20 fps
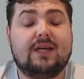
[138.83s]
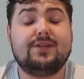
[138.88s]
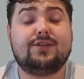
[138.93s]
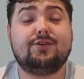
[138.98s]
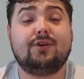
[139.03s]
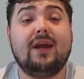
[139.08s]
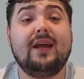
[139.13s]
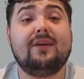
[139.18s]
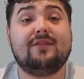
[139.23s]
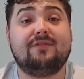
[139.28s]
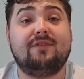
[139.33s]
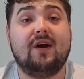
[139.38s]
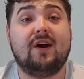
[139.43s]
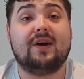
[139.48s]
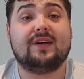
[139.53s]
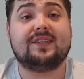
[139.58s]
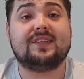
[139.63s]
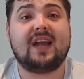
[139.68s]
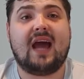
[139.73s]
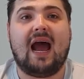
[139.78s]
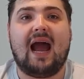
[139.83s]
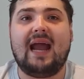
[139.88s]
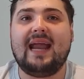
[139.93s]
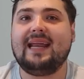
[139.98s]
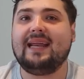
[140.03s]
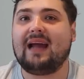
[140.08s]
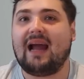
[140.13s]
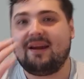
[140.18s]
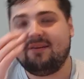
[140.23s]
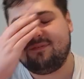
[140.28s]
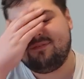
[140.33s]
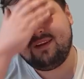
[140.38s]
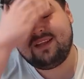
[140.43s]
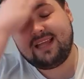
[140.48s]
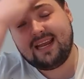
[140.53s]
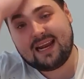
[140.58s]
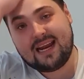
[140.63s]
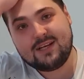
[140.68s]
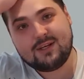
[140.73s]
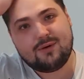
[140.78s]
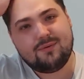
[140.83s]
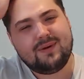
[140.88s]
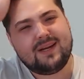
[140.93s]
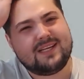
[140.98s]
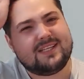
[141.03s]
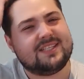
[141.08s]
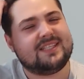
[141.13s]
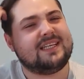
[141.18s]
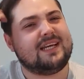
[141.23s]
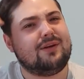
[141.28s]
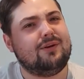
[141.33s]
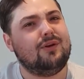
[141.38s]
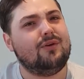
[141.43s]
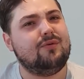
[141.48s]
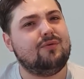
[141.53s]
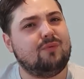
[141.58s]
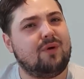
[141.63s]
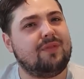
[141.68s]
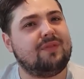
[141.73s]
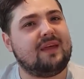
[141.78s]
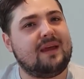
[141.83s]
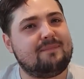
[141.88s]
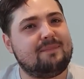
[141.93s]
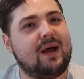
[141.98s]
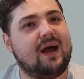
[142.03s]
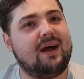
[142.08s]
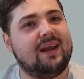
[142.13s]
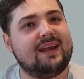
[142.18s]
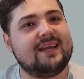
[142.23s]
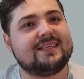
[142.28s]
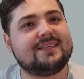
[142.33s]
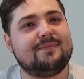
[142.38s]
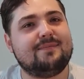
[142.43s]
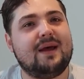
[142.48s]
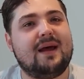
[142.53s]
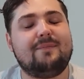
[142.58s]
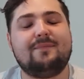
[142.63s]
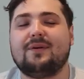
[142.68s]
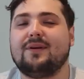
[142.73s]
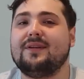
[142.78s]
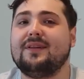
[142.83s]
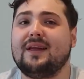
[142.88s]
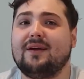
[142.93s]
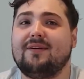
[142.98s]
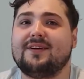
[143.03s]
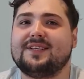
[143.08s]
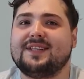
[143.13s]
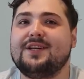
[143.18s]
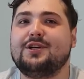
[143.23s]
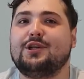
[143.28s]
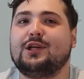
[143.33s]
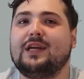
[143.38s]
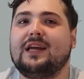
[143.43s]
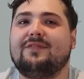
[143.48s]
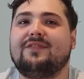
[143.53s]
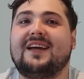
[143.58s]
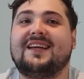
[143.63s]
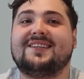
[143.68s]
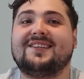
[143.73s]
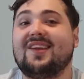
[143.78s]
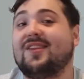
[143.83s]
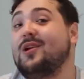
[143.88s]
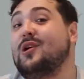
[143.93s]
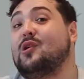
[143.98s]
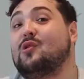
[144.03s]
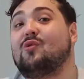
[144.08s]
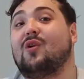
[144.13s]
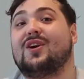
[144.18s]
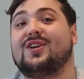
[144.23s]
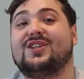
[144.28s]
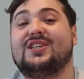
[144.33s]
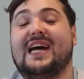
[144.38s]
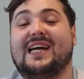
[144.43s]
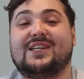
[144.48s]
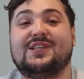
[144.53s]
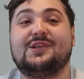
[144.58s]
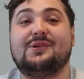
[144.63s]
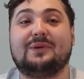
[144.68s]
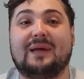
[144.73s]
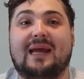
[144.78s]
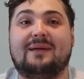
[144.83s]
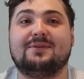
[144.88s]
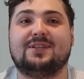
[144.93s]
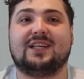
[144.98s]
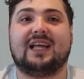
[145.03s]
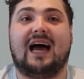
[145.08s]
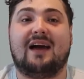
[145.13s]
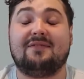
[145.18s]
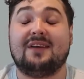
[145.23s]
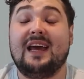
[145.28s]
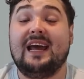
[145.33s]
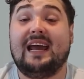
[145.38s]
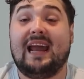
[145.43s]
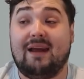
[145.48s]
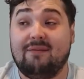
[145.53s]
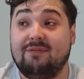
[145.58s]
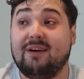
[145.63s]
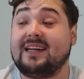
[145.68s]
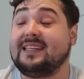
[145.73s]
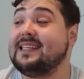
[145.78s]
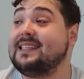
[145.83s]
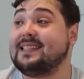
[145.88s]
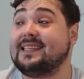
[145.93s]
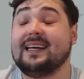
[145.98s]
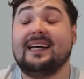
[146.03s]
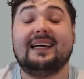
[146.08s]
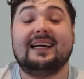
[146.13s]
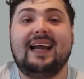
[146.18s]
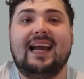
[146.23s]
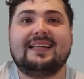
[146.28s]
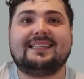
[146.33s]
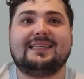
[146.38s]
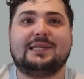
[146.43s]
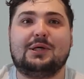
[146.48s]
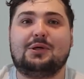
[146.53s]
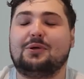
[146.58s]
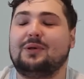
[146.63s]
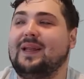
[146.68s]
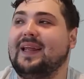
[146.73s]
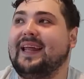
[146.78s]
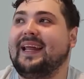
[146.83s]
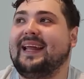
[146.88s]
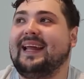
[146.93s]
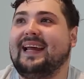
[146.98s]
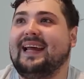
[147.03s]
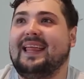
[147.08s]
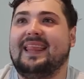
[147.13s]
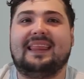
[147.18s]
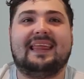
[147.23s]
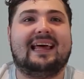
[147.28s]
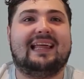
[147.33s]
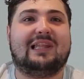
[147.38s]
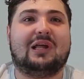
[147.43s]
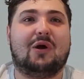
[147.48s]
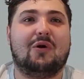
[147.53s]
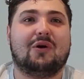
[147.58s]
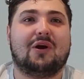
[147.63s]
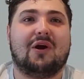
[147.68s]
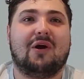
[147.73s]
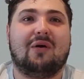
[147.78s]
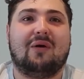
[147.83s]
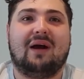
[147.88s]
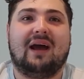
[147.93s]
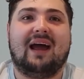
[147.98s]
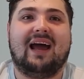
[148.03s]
Australia First. I feel like I don't need to tell you what their party is about, but they're essentially if a Southern Cross tattoo came to life. In fact, it's literally their logo.